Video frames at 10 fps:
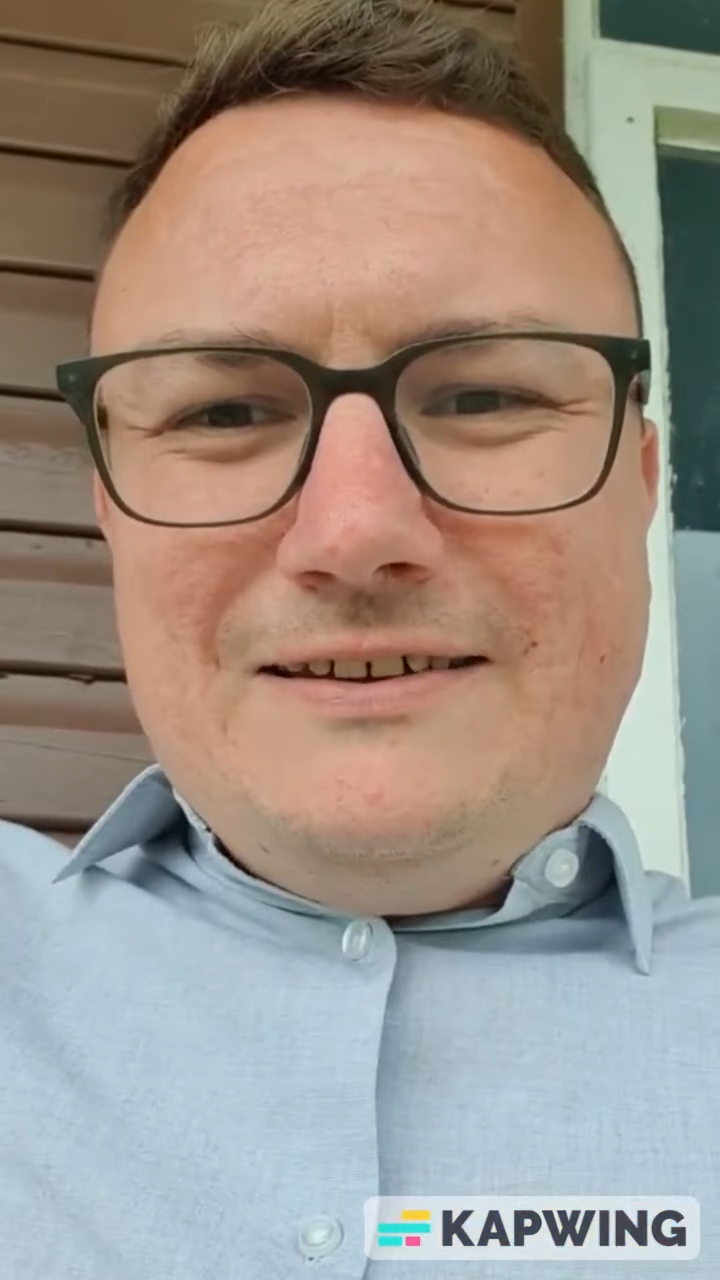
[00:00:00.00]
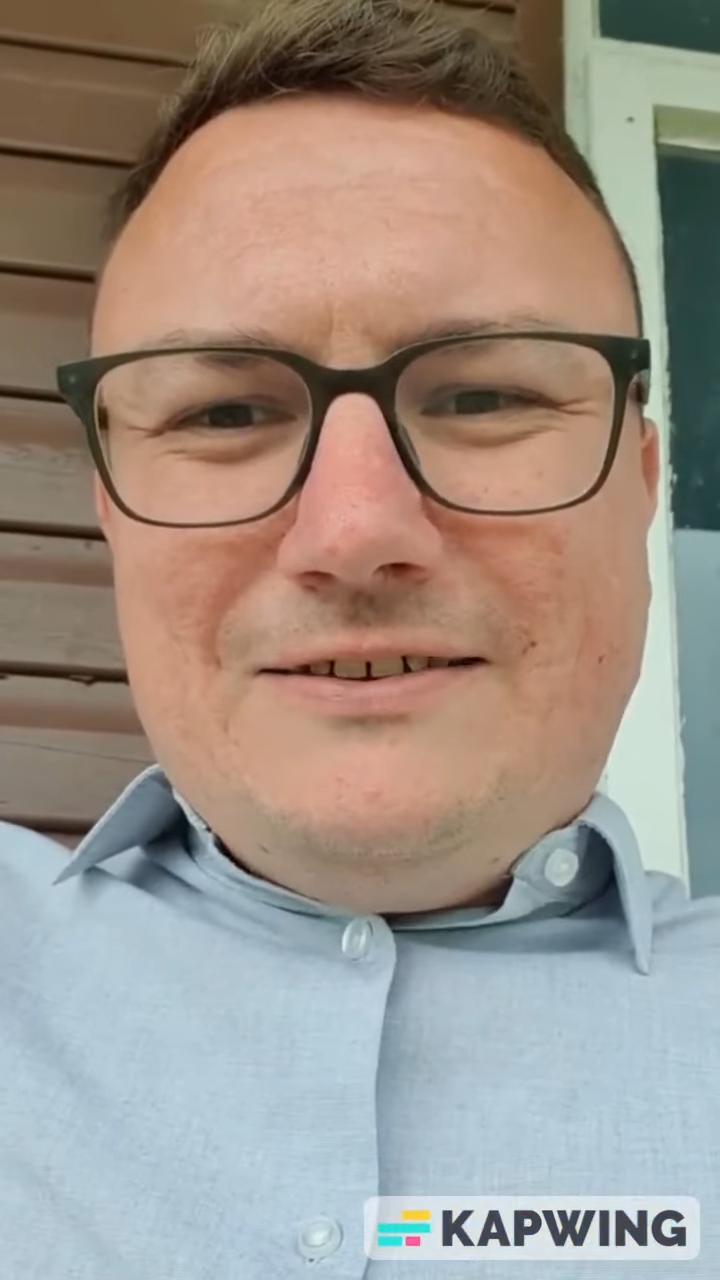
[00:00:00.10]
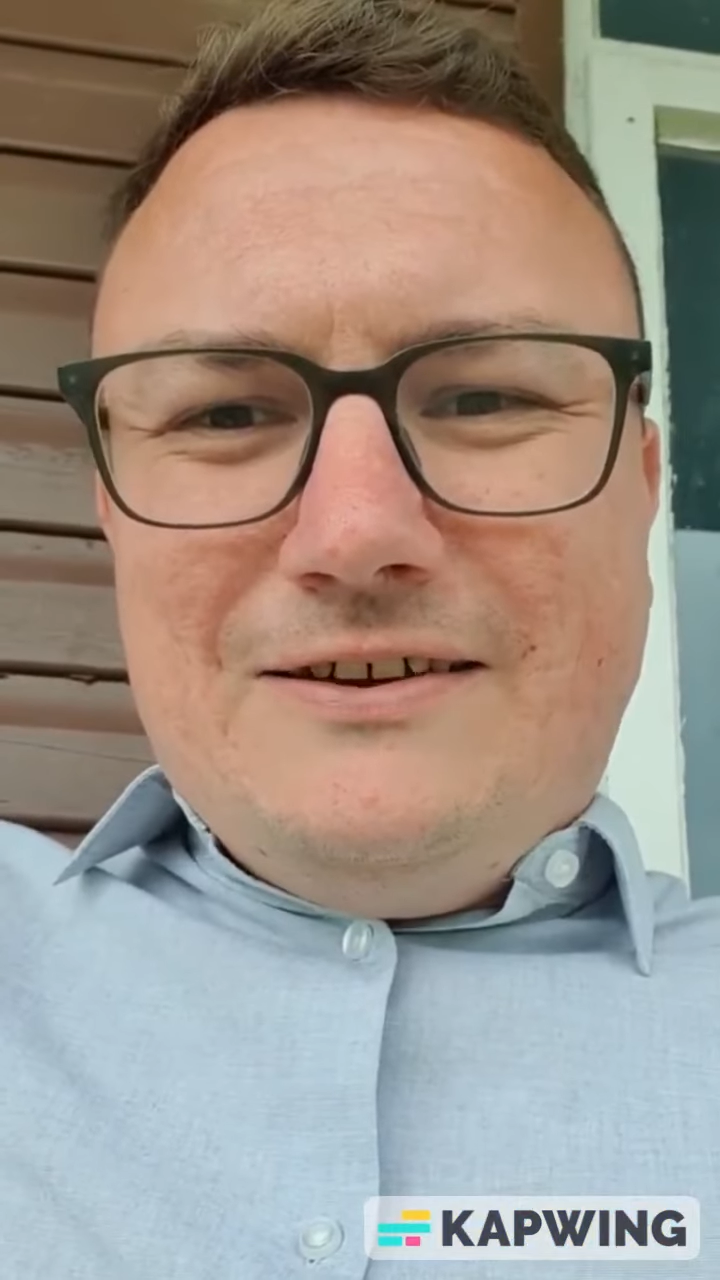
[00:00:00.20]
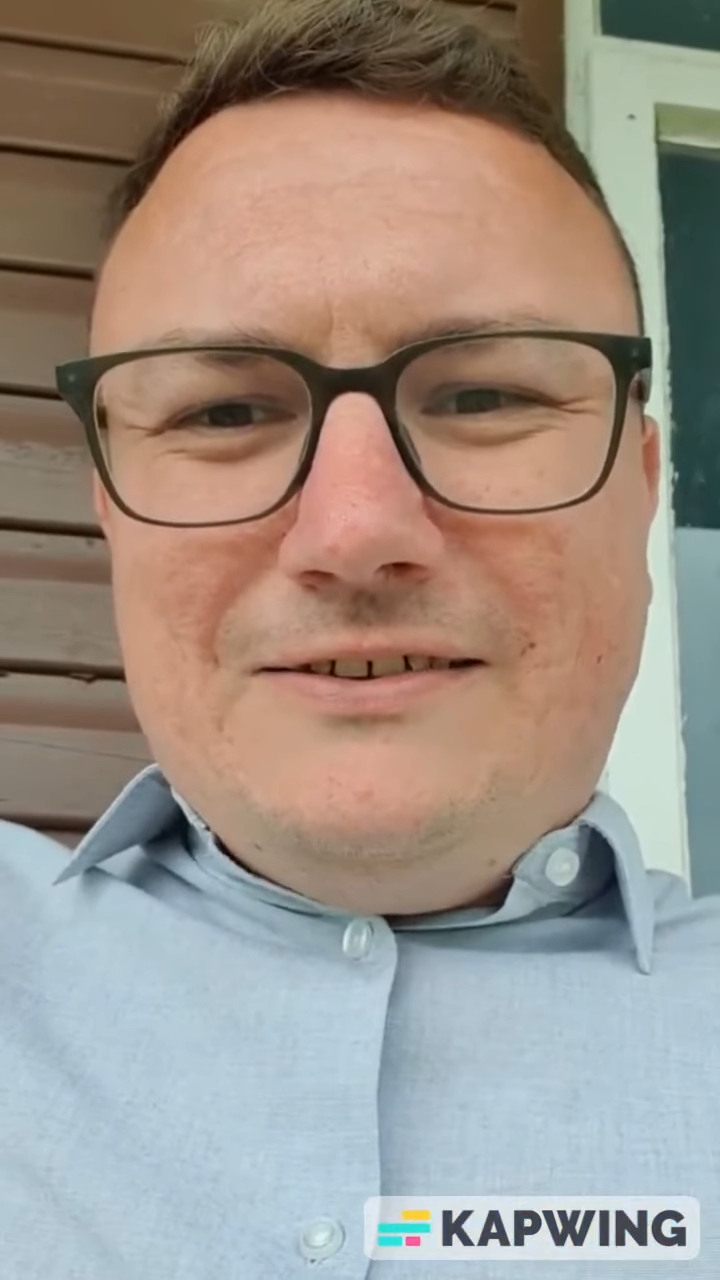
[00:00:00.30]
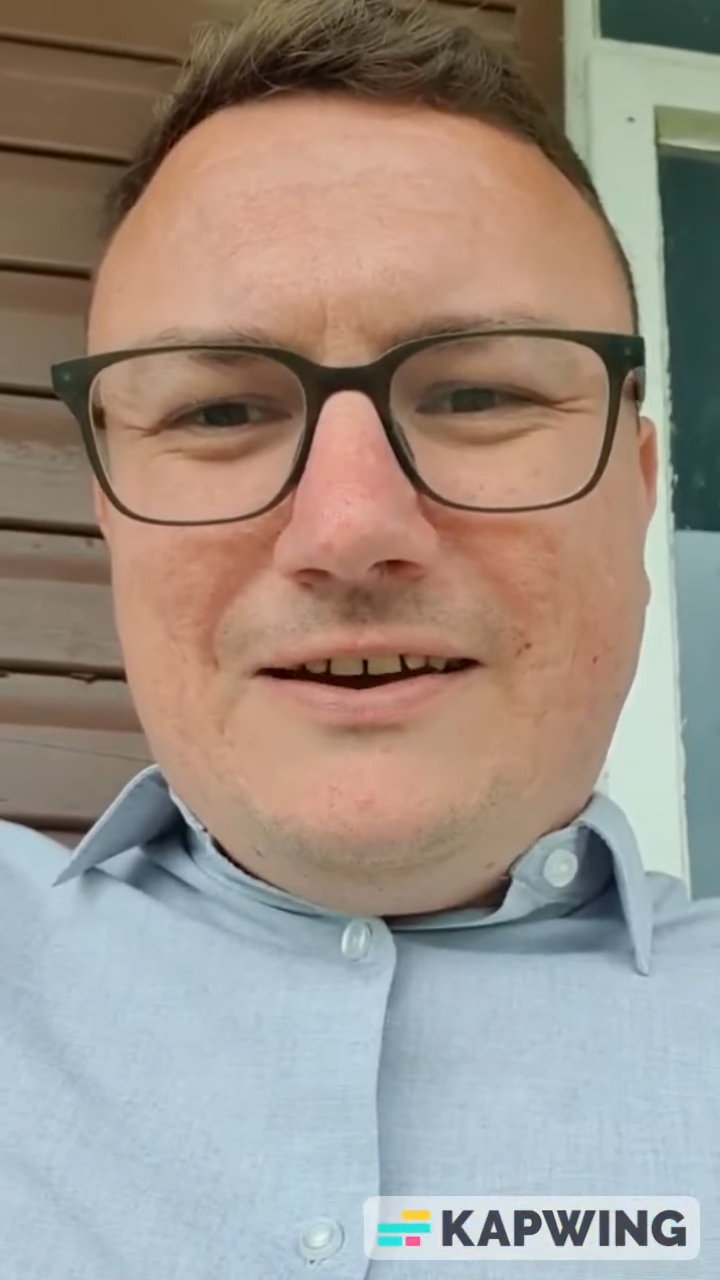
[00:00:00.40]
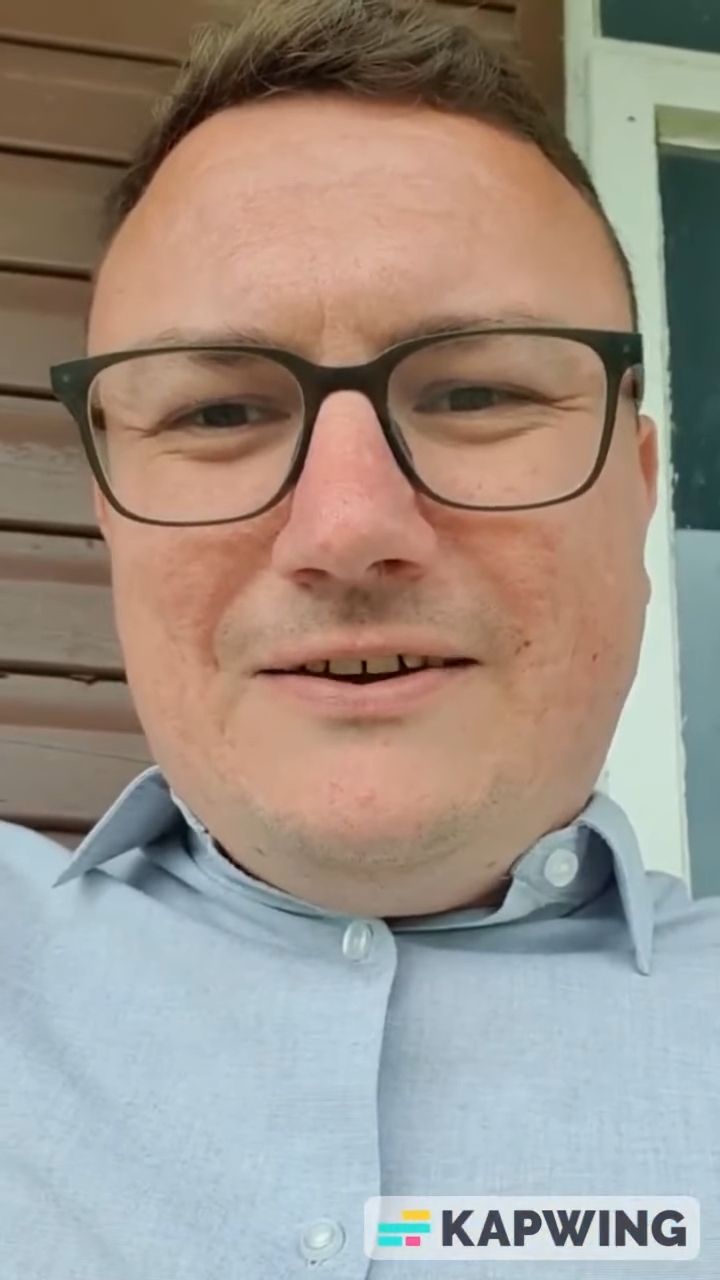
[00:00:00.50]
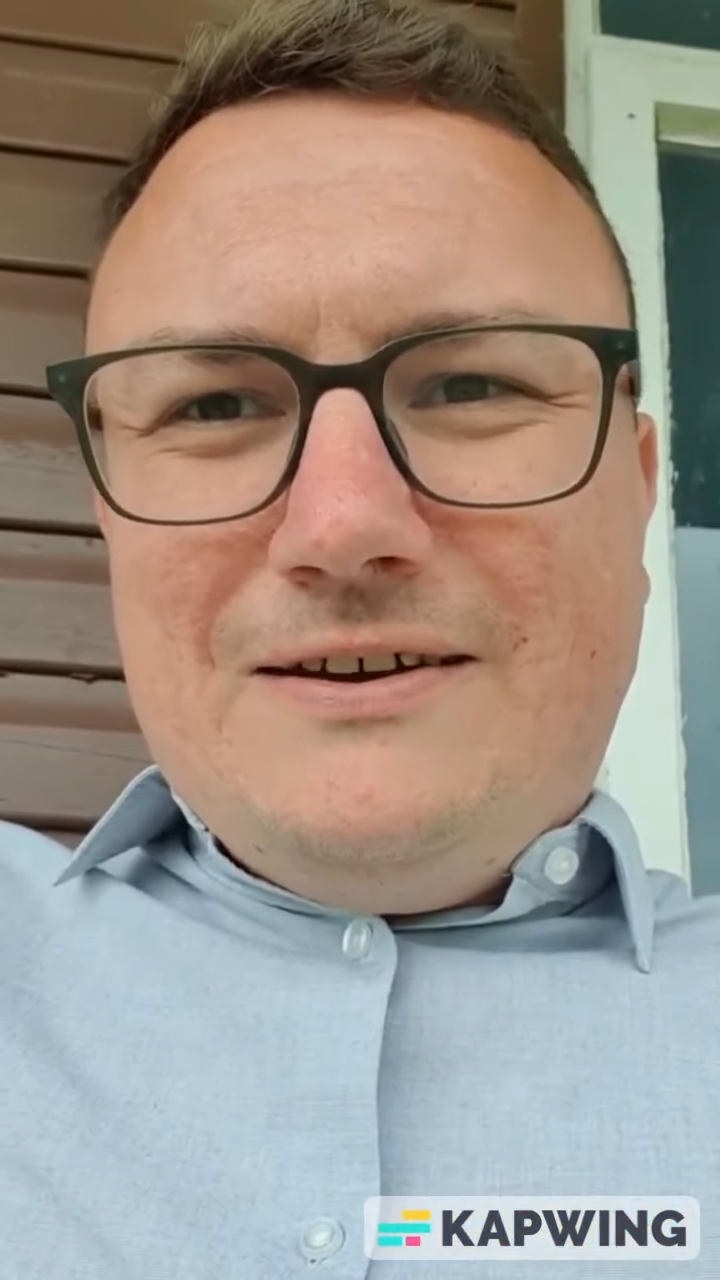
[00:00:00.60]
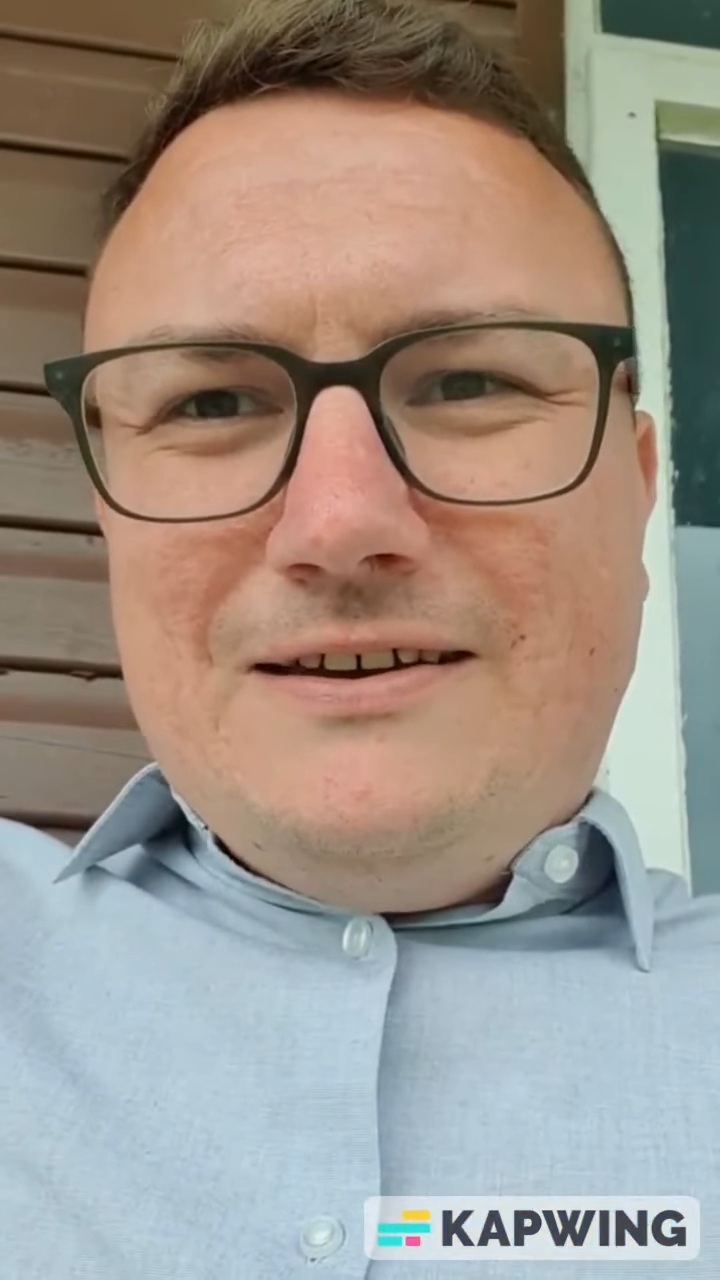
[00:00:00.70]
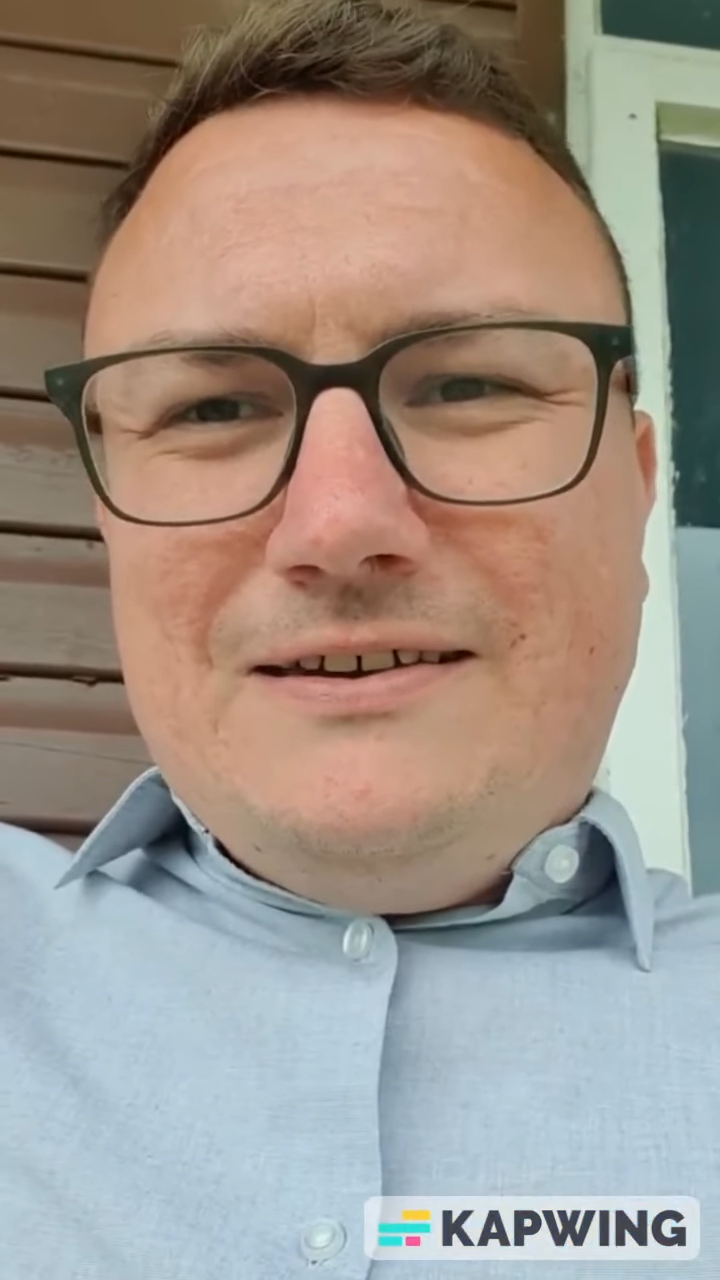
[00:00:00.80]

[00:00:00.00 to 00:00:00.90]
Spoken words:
it turns out